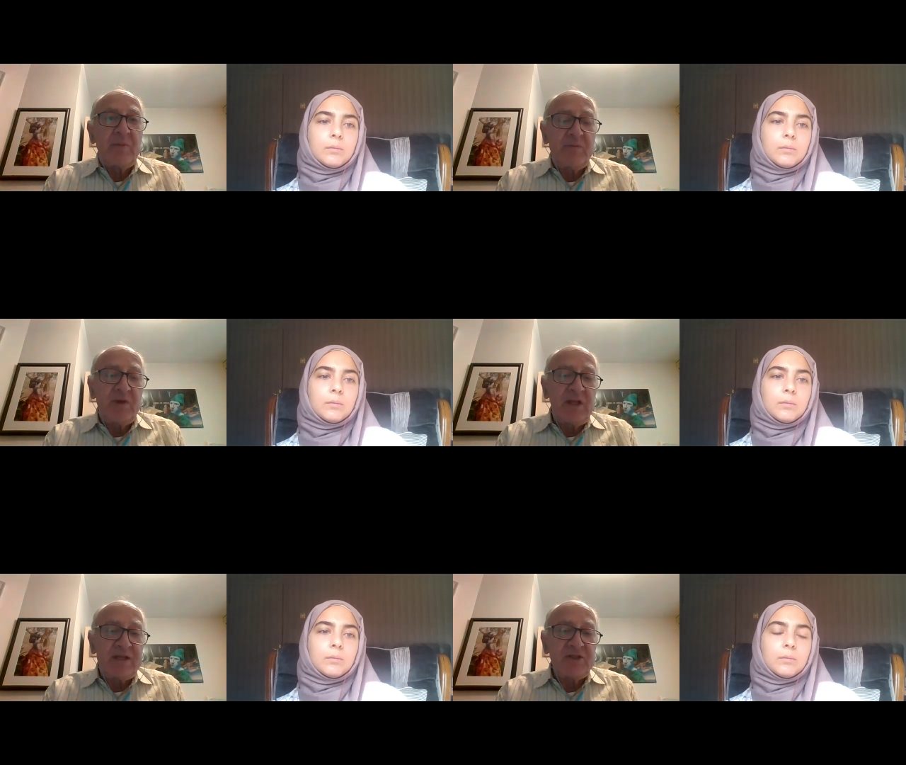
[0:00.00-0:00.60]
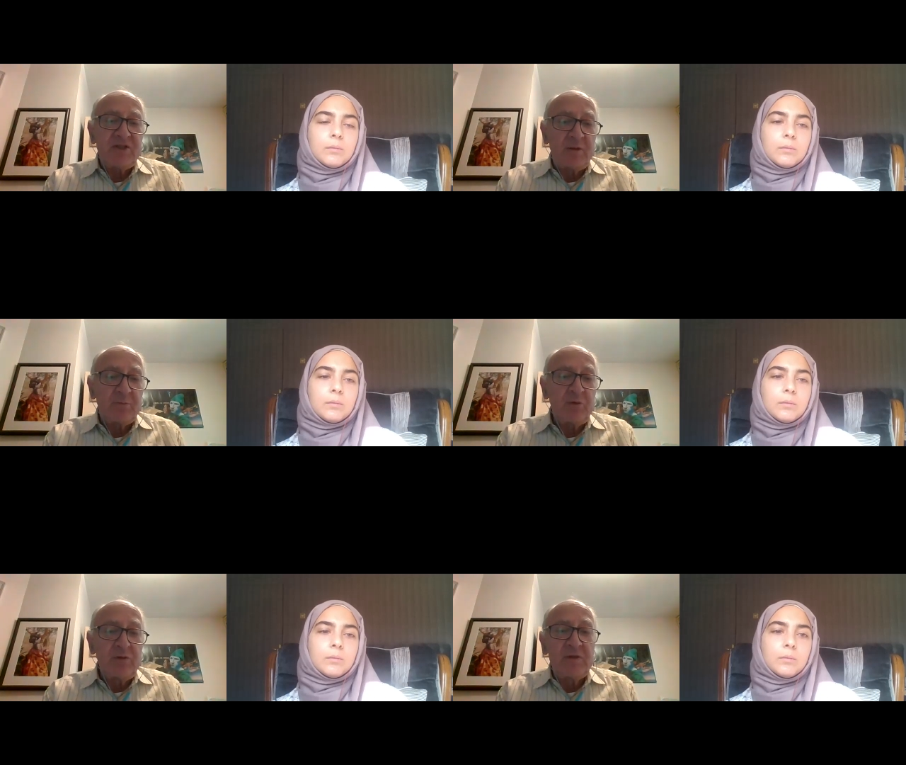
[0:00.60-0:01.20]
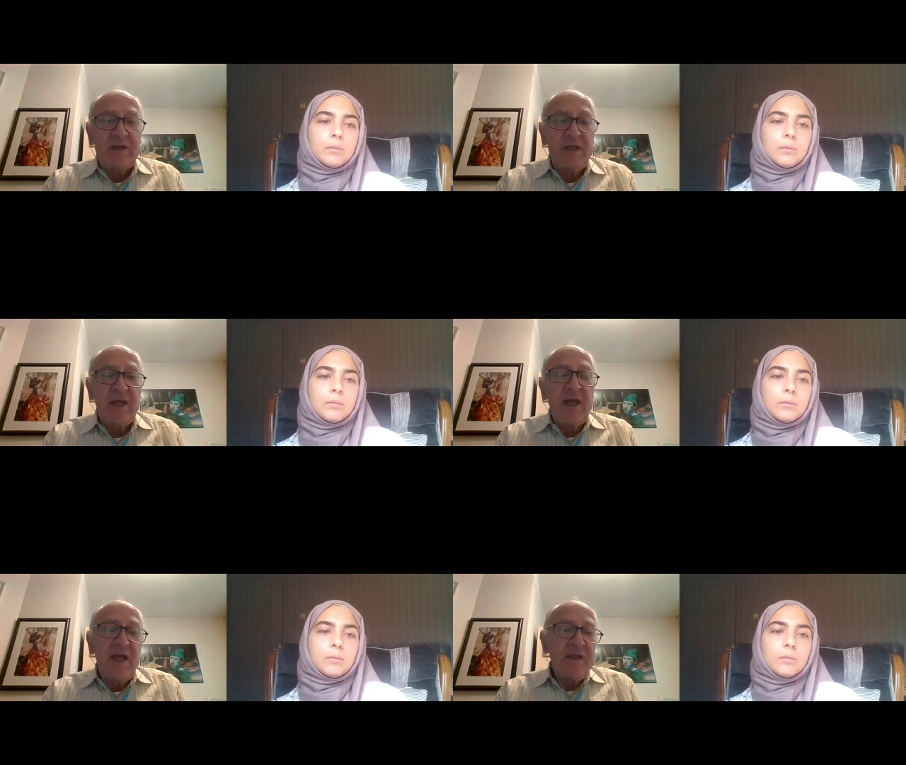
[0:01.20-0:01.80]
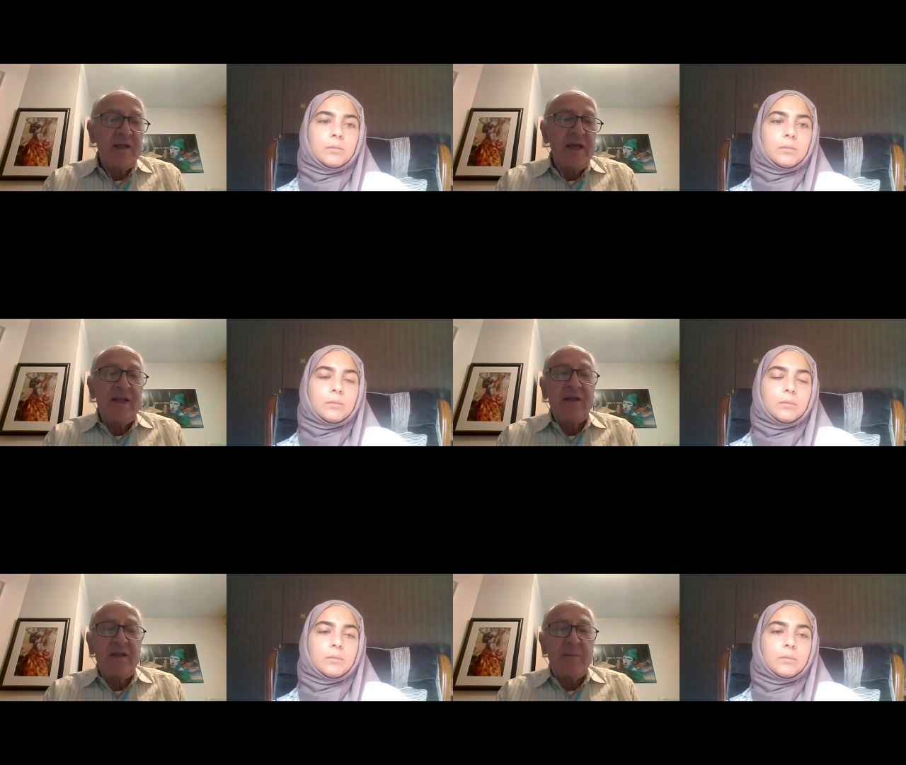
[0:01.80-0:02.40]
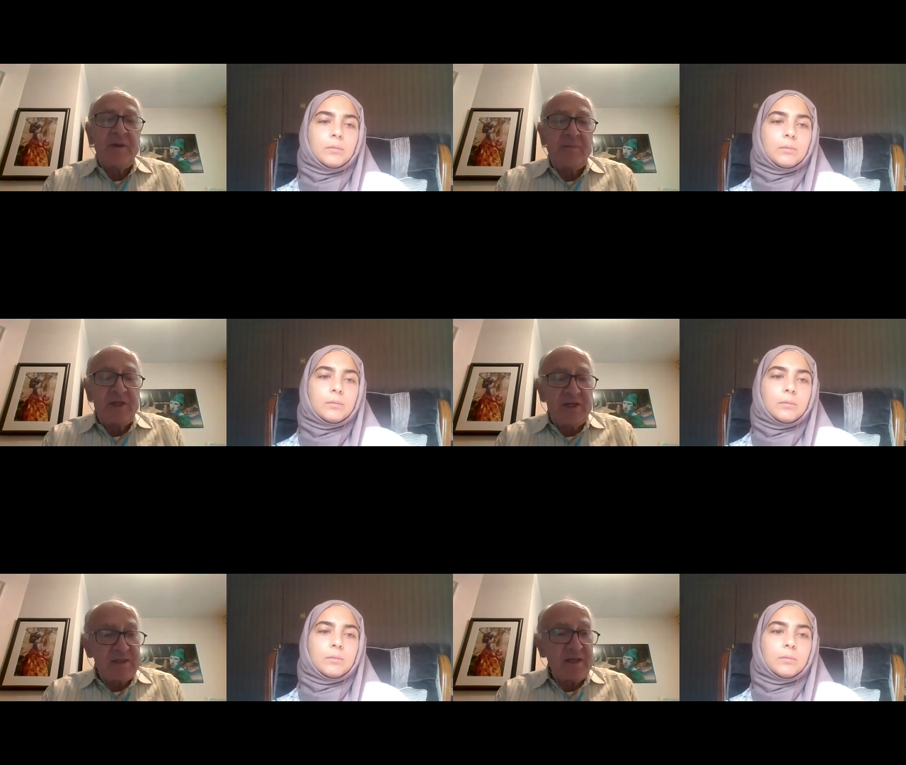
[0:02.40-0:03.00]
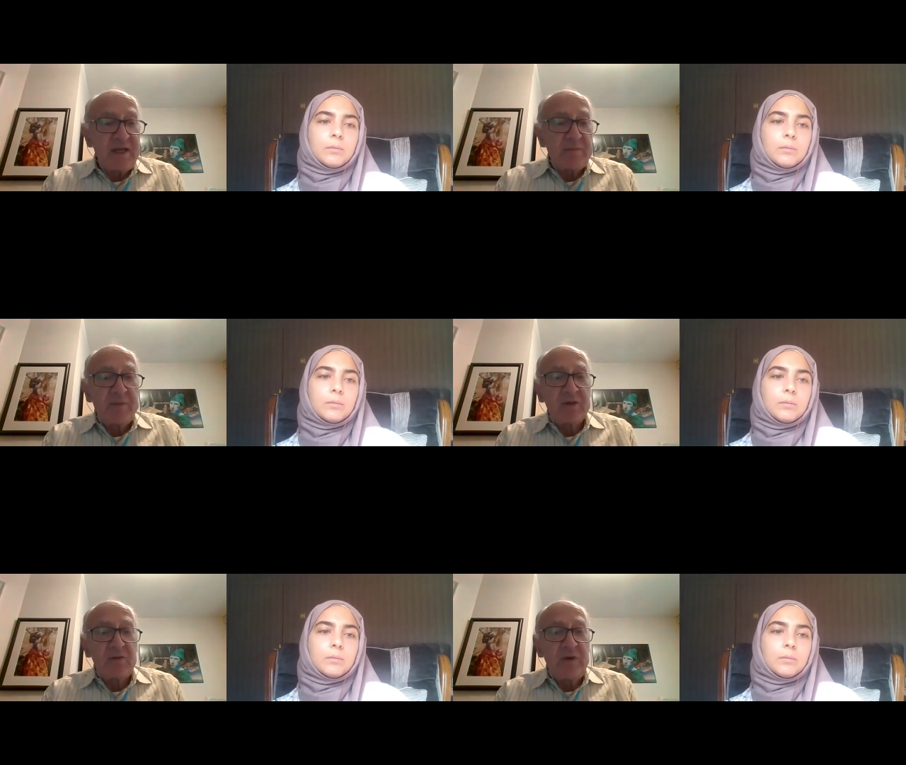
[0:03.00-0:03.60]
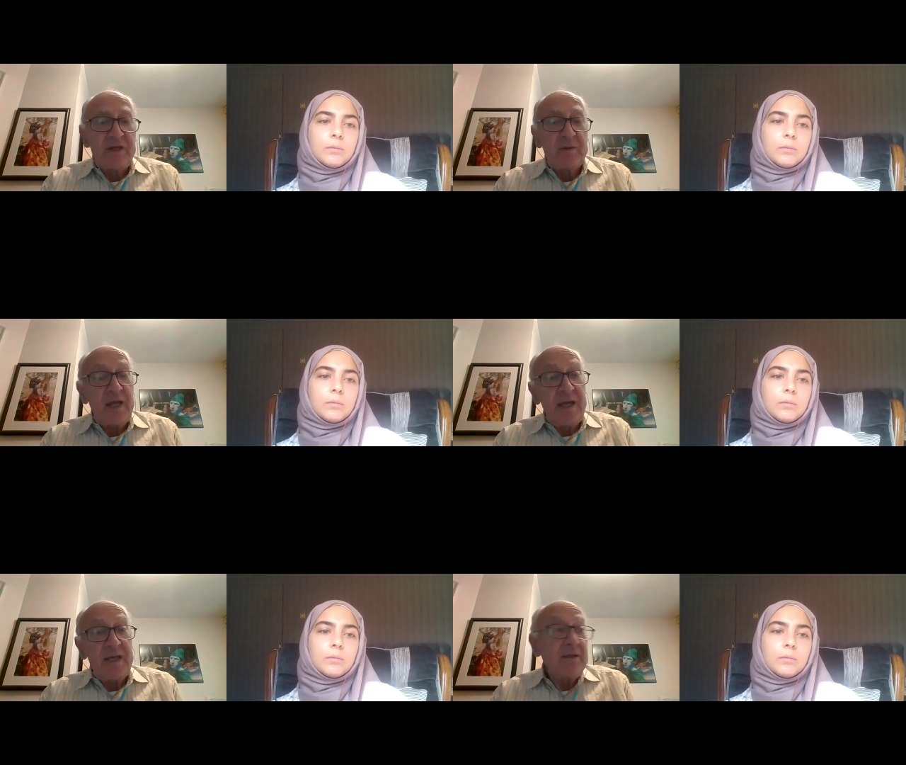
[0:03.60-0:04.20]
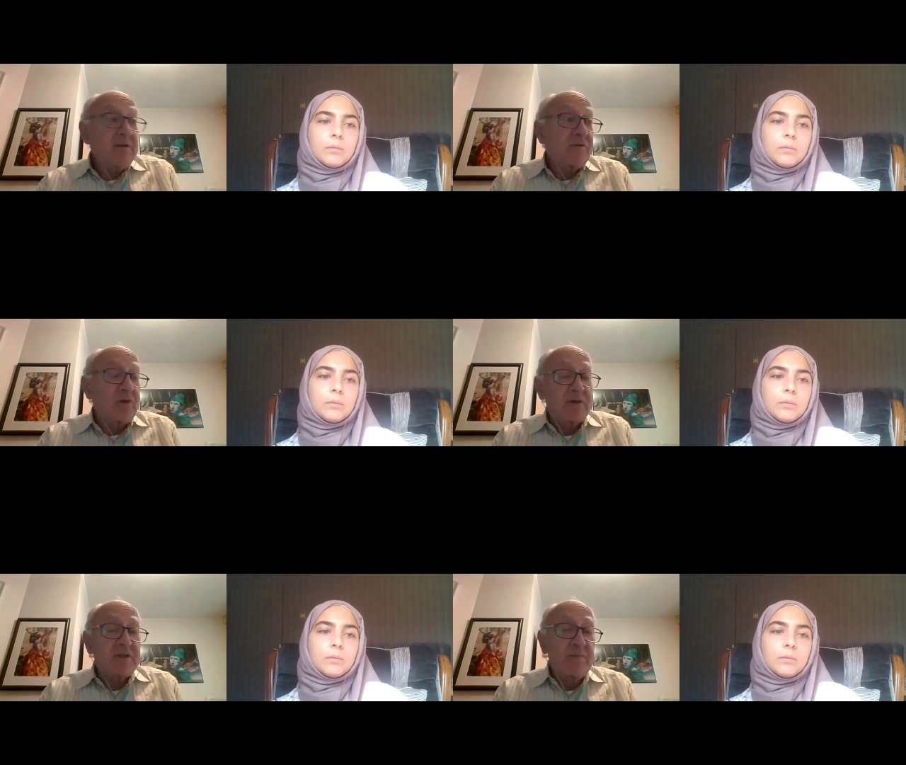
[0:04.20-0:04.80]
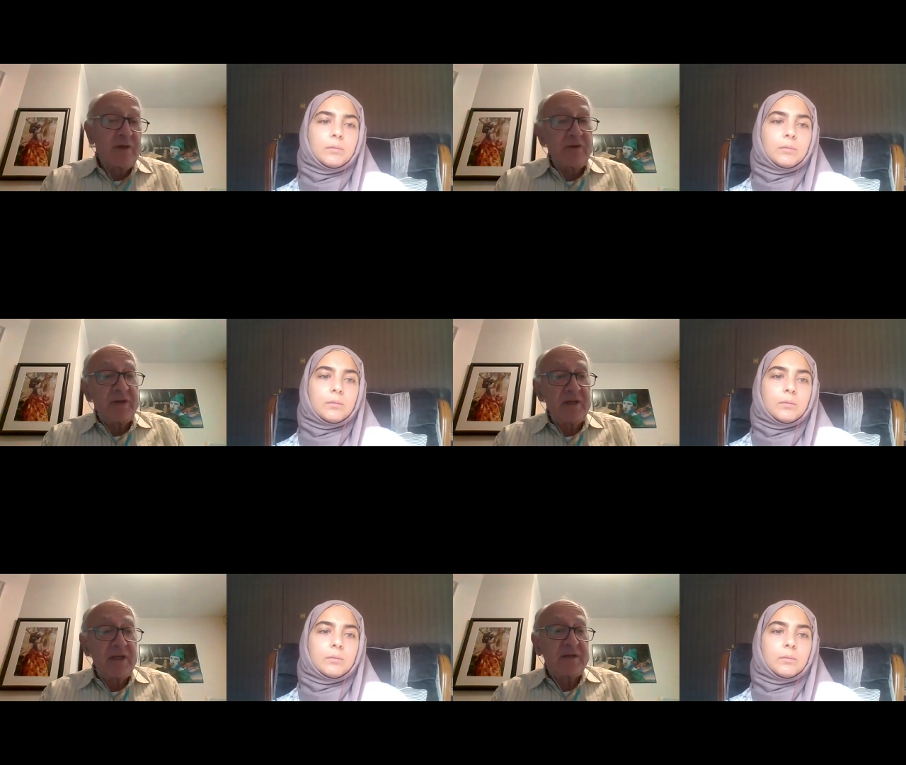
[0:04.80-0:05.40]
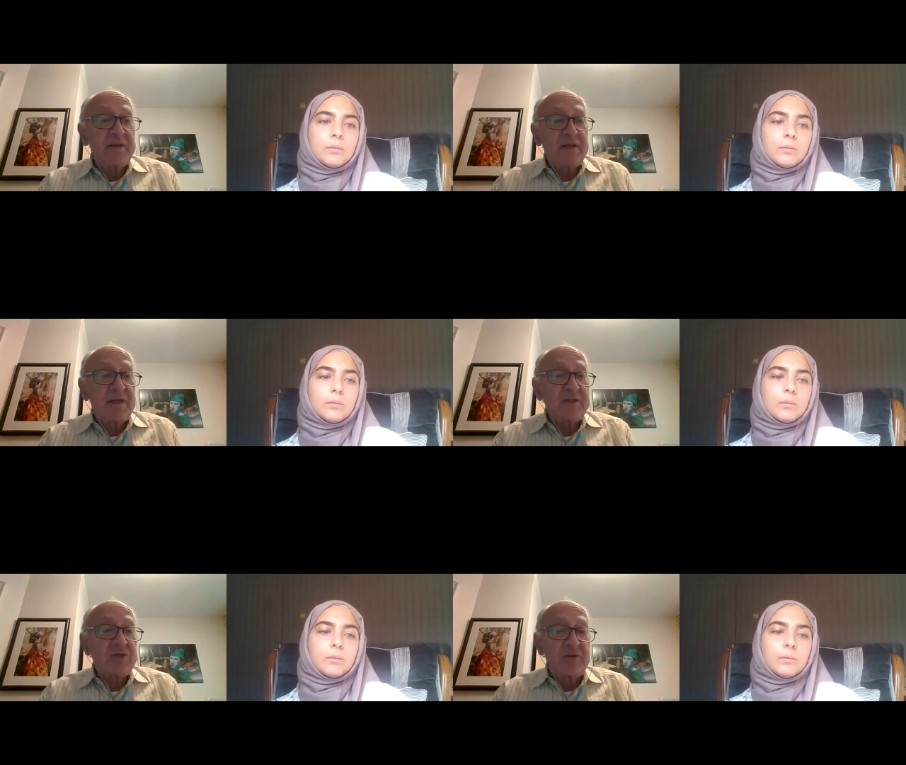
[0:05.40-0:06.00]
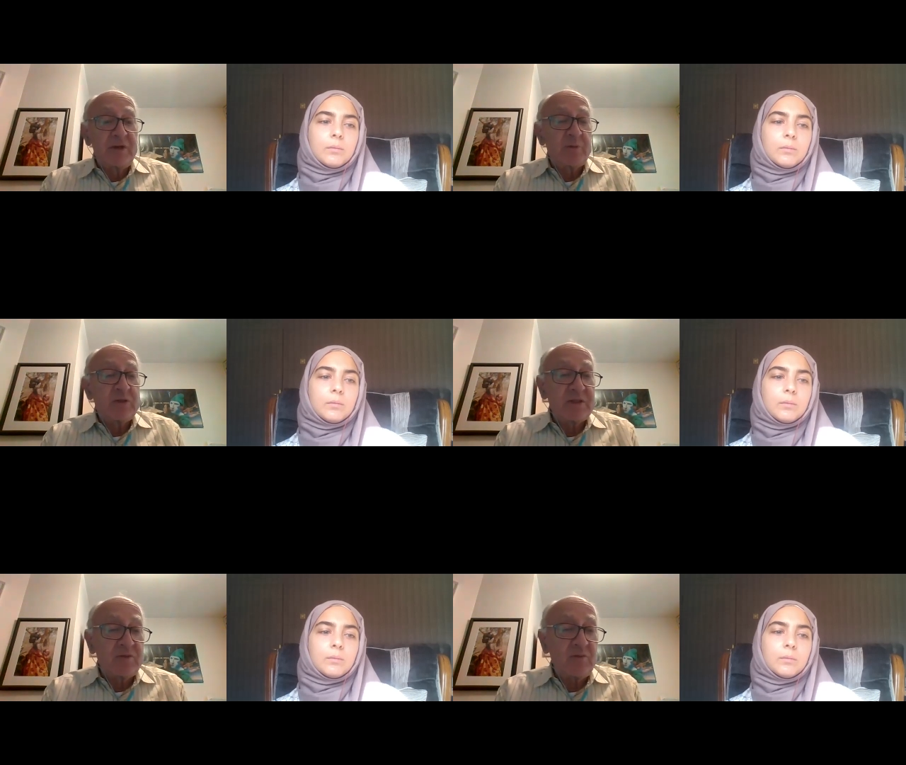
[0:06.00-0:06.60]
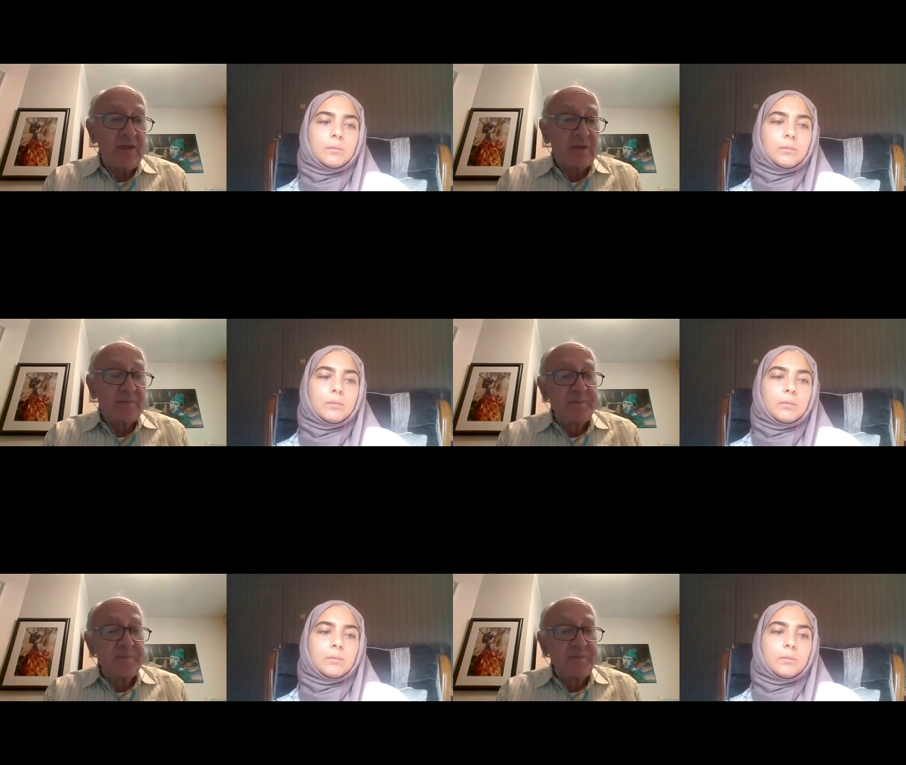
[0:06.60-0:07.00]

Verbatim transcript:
Speaker 1: baby latches on poorly, then the baby doesn't get milk well, and of course, the mother can get uh, sore nipples as well.